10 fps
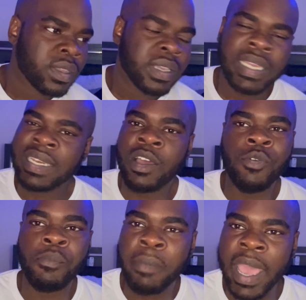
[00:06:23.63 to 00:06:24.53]
it
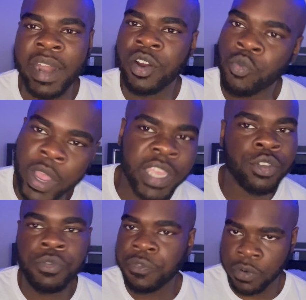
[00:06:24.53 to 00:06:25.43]
don't matter where
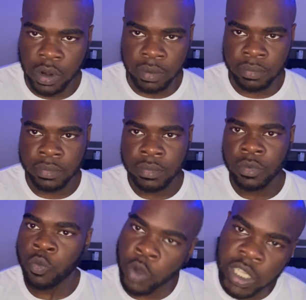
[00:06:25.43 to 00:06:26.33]
you from
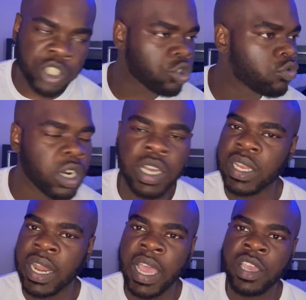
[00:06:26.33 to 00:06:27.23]
what you look
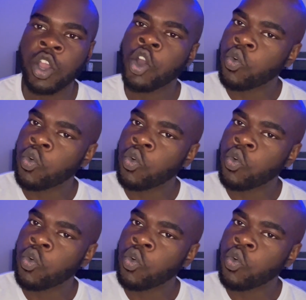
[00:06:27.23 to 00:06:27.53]
like,